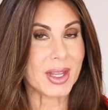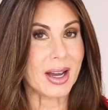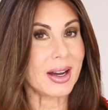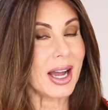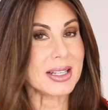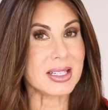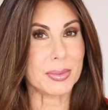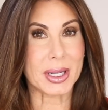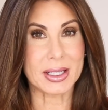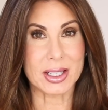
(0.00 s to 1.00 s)
I
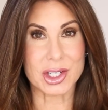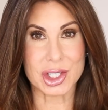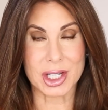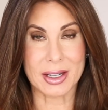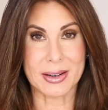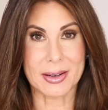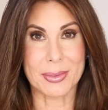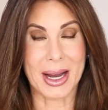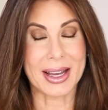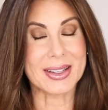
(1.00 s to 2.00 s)
typically share
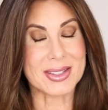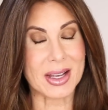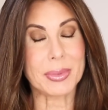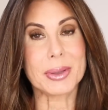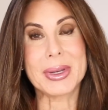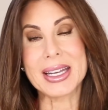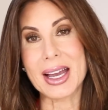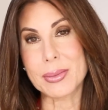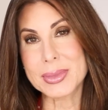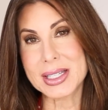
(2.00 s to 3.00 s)
my supplement
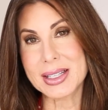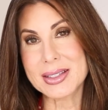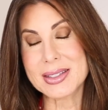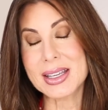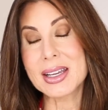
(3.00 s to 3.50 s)
empties